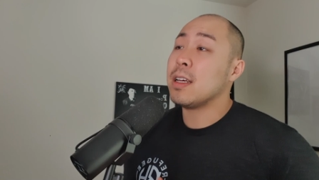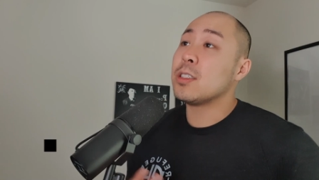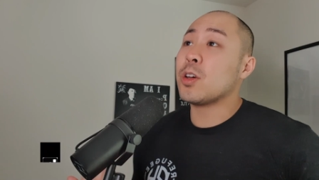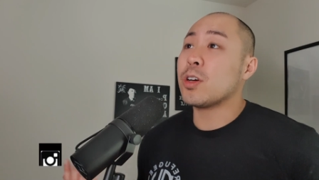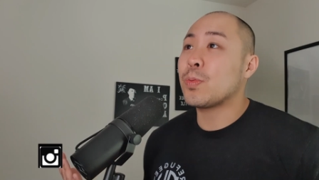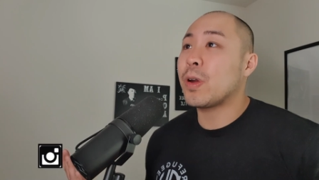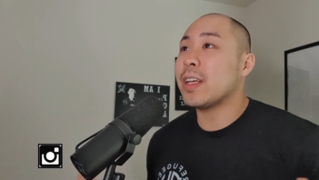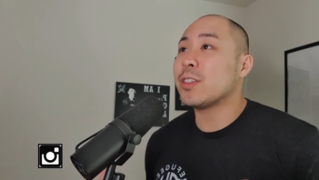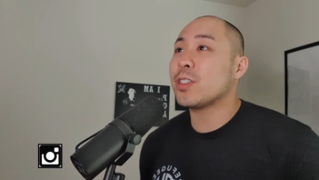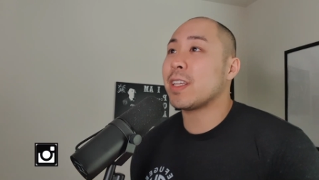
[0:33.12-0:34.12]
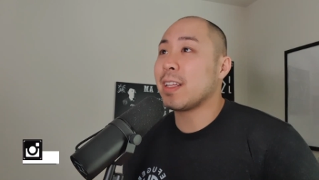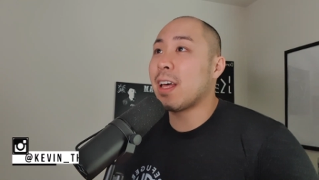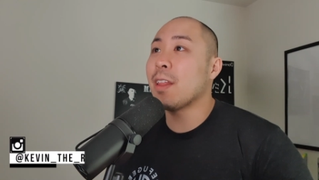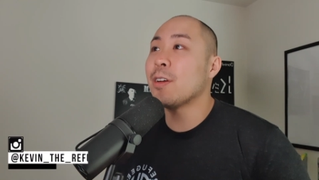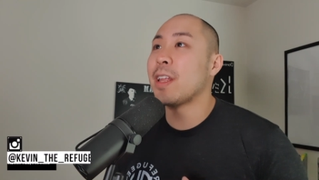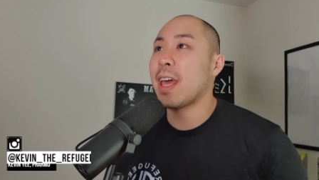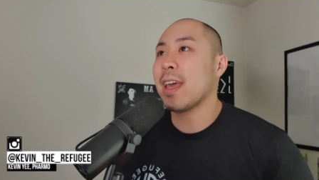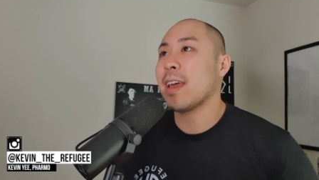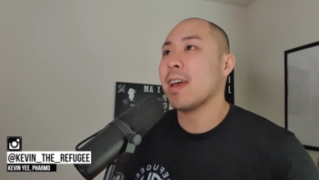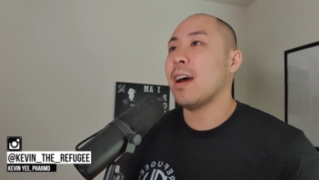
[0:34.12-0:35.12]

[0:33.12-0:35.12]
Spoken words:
So it's pretty interesting. The other day,